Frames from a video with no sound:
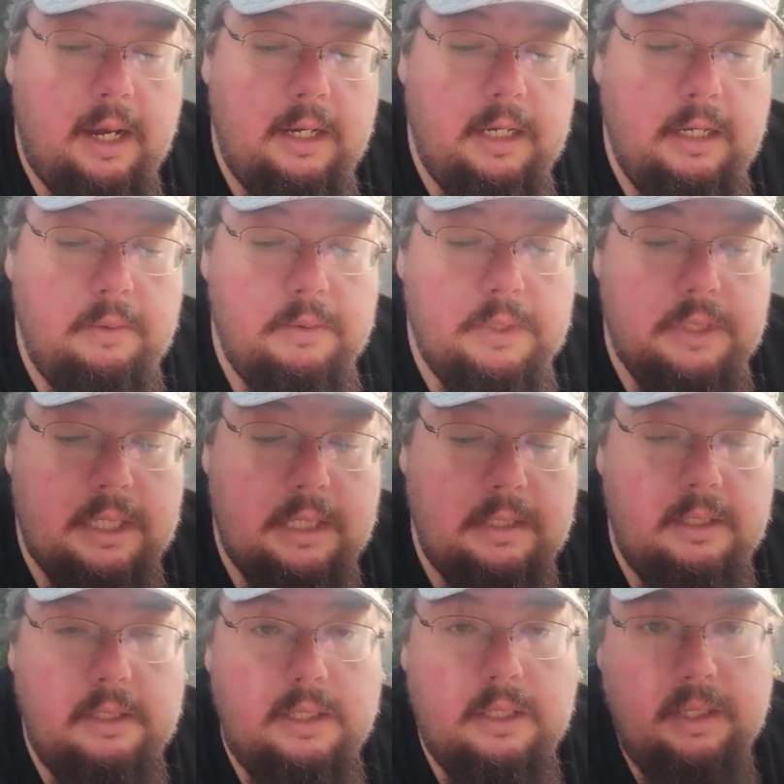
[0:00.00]
He was
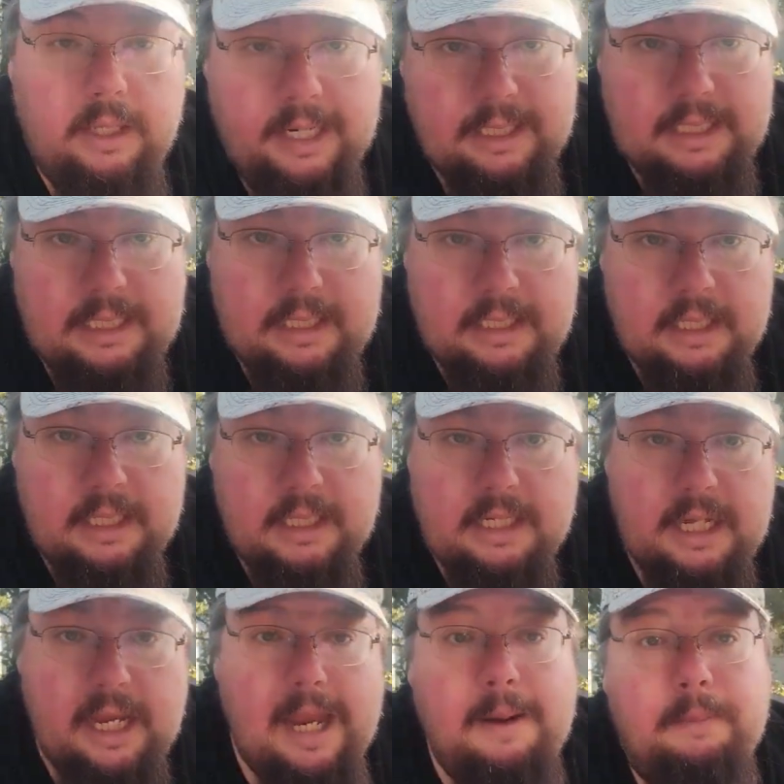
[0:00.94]
in
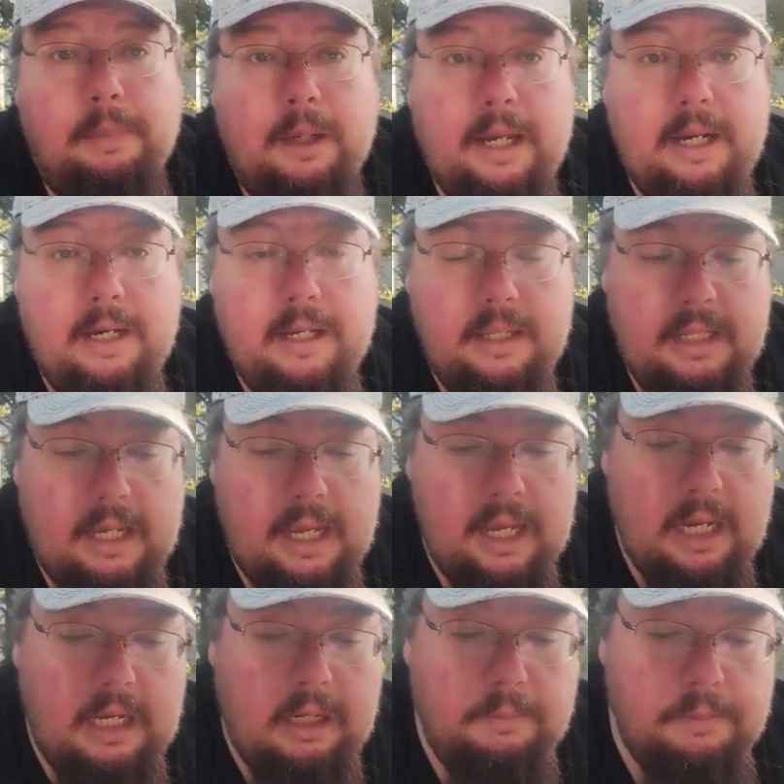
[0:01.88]
1968 Planet of the
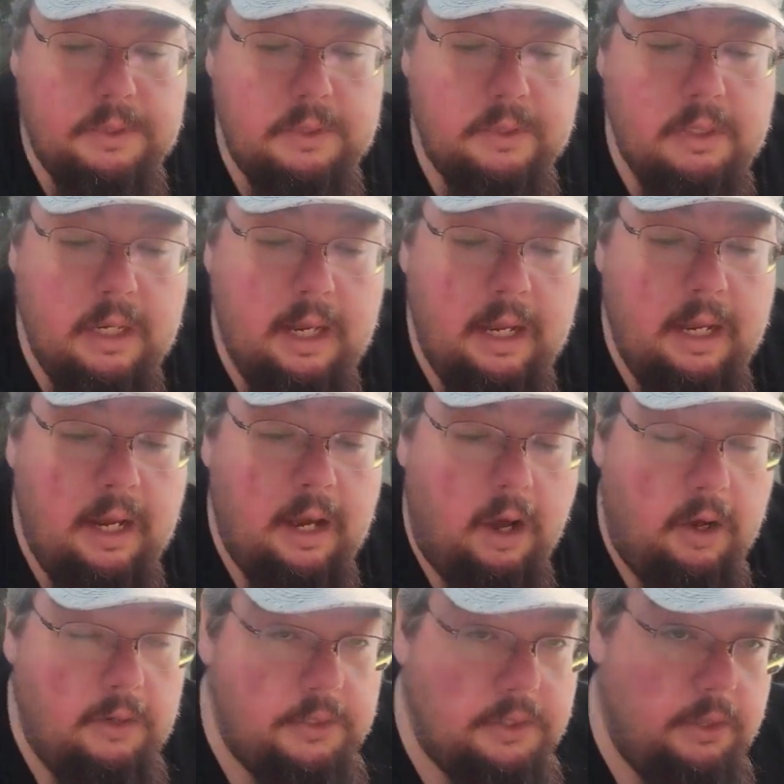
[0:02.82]
Apes.
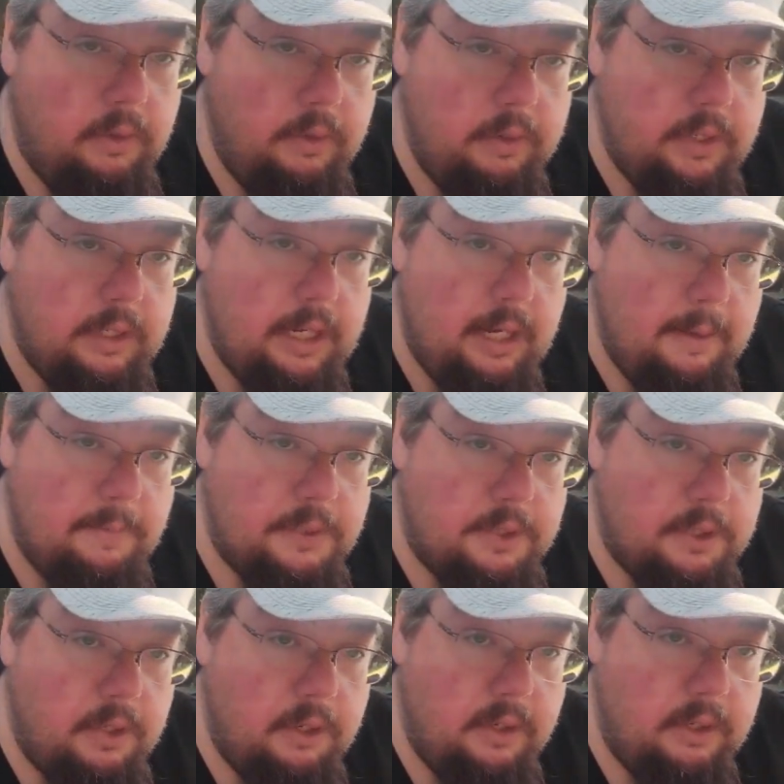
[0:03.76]
Also in an
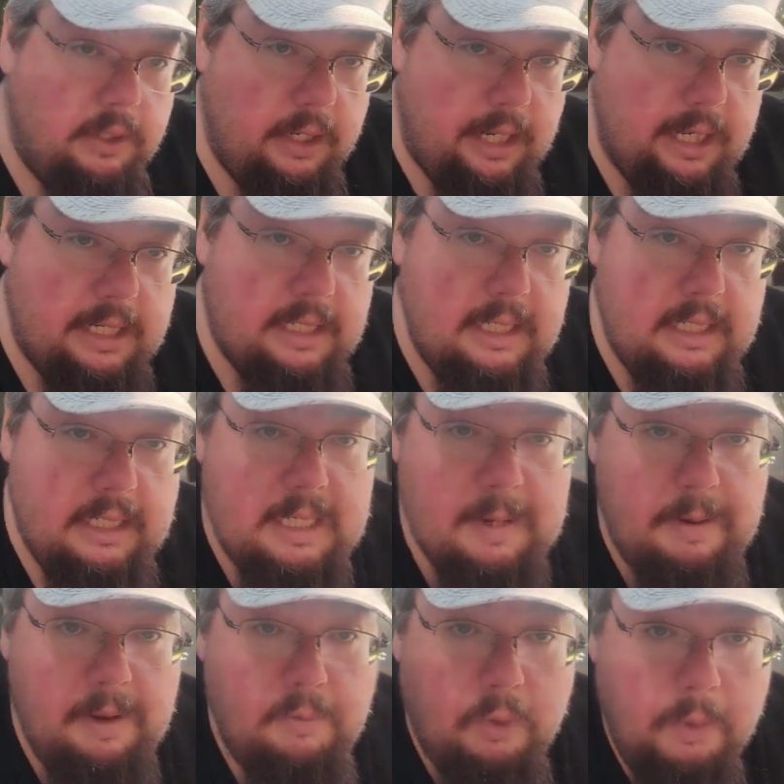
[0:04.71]
episode of the
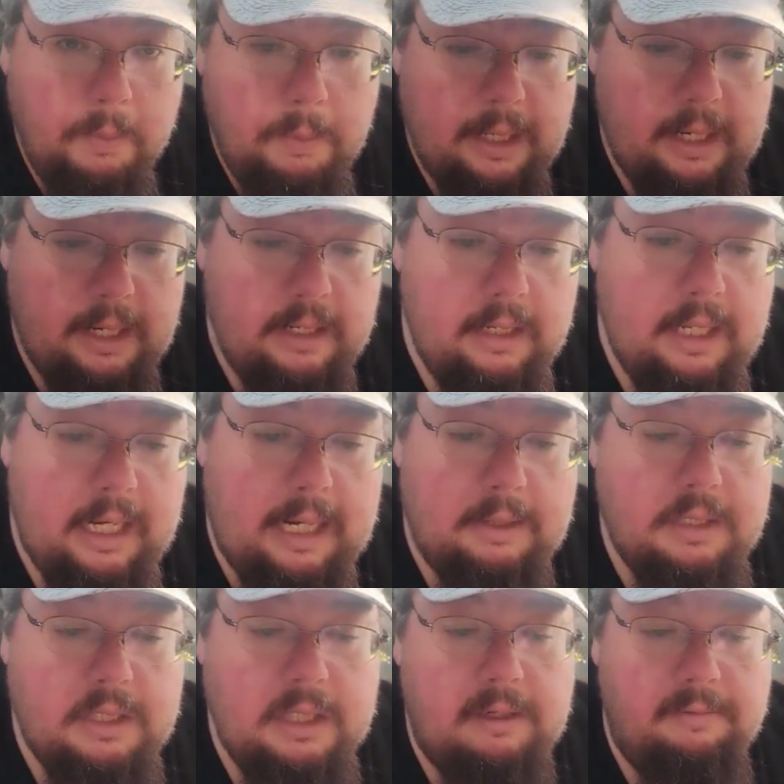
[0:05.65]
1974 Planet of the
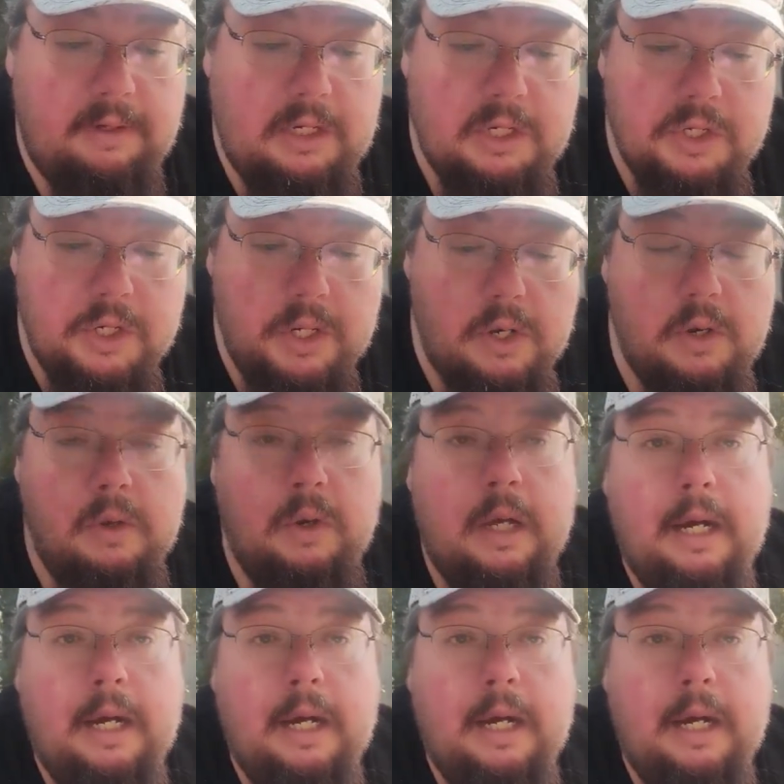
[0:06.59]
Apes TV show.